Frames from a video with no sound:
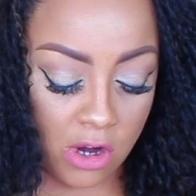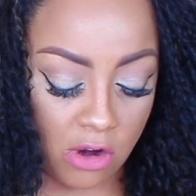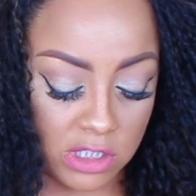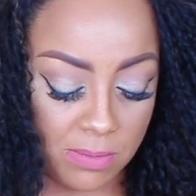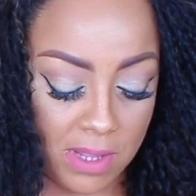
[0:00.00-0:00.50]

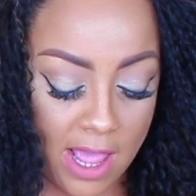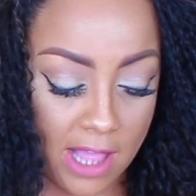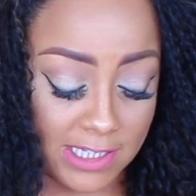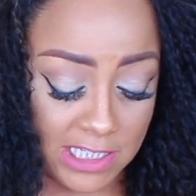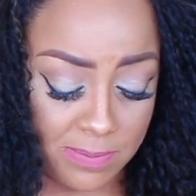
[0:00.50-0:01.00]
cursed me
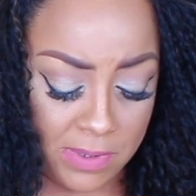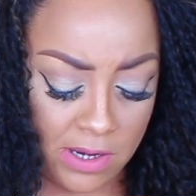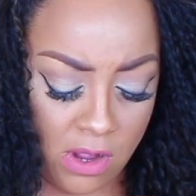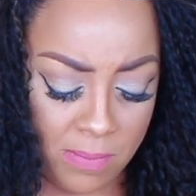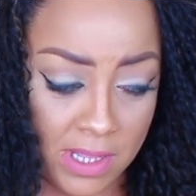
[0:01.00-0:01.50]
out,
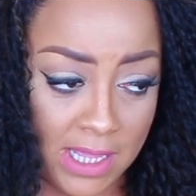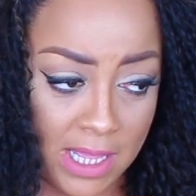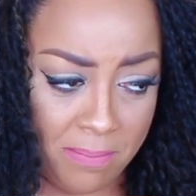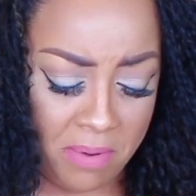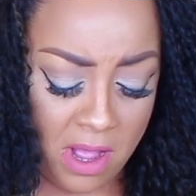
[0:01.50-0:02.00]
spit on me
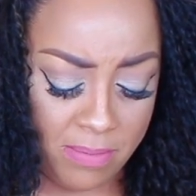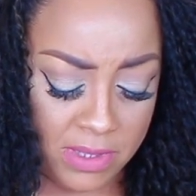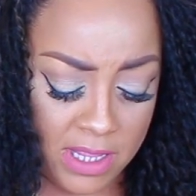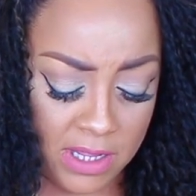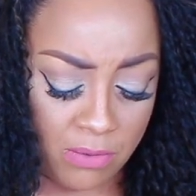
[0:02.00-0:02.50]
in
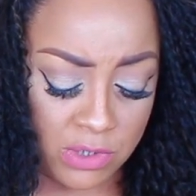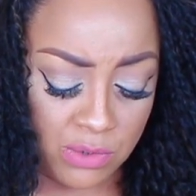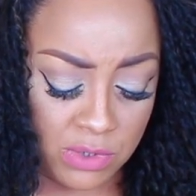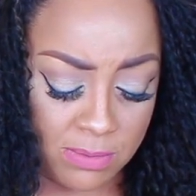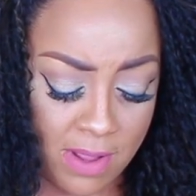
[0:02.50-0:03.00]
public,
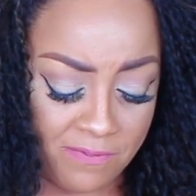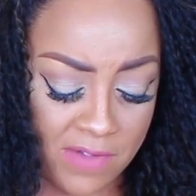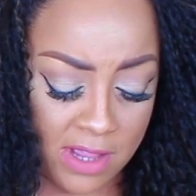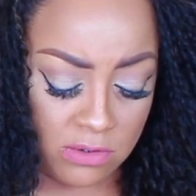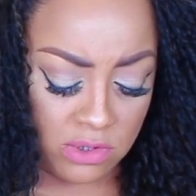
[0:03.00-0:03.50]
which was my
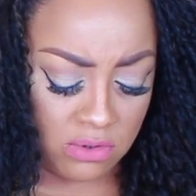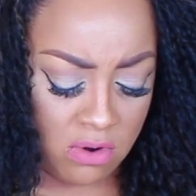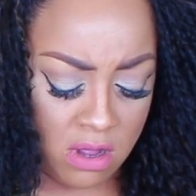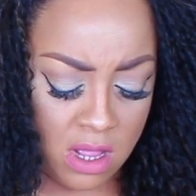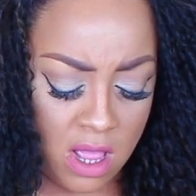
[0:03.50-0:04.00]
final
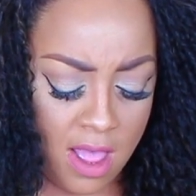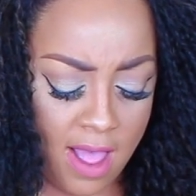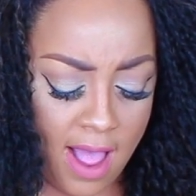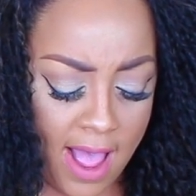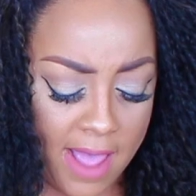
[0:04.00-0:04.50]
straw.
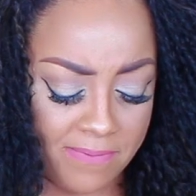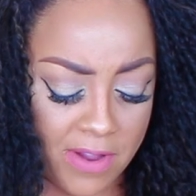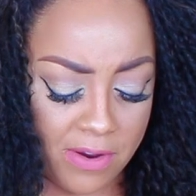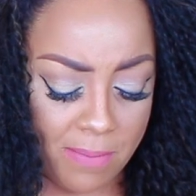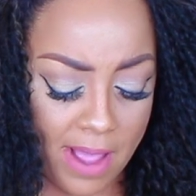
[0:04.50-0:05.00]
I am
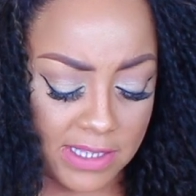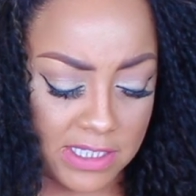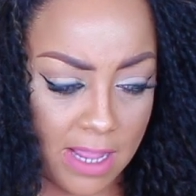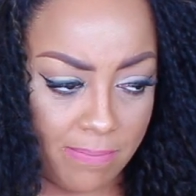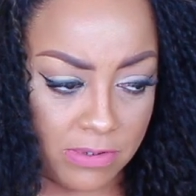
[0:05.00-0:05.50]
very
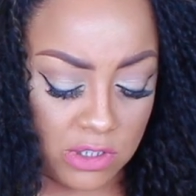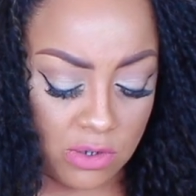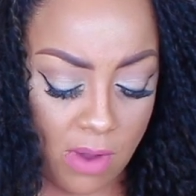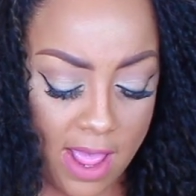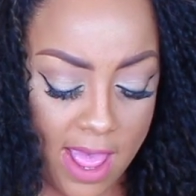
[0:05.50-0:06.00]
mild tempered,
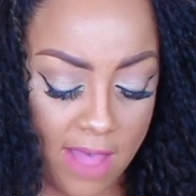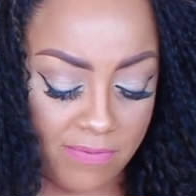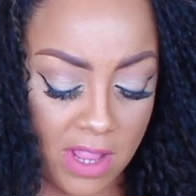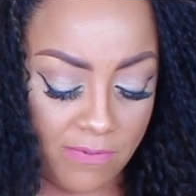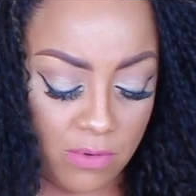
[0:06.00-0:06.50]
so I
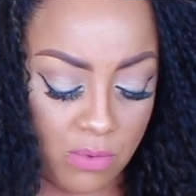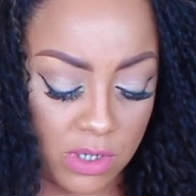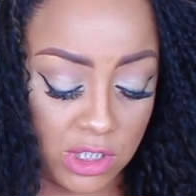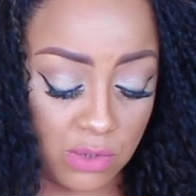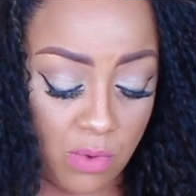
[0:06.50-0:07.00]
have never
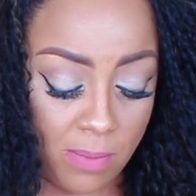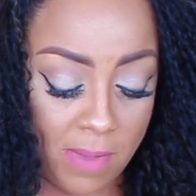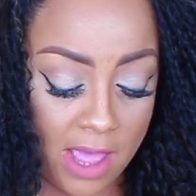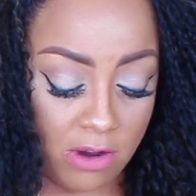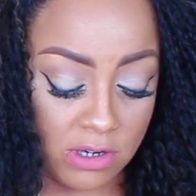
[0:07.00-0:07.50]
once swung
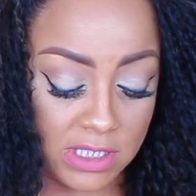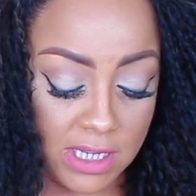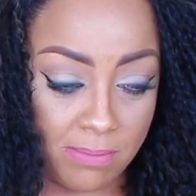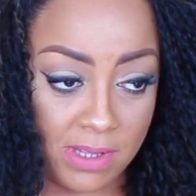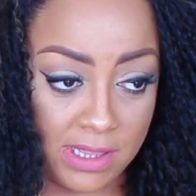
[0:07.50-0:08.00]
back or
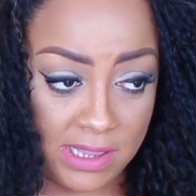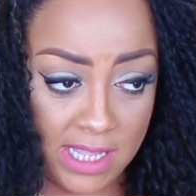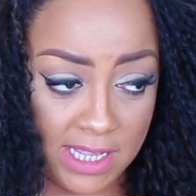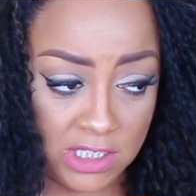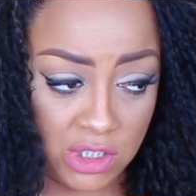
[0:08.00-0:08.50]
said mean
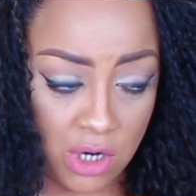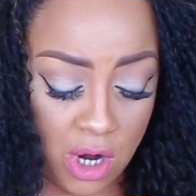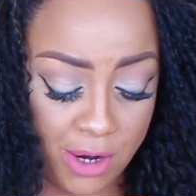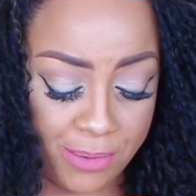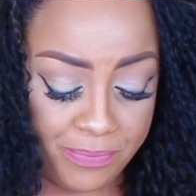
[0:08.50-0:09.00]
things to
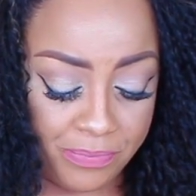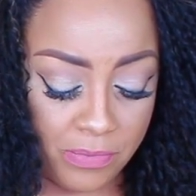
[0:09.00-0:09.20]
her.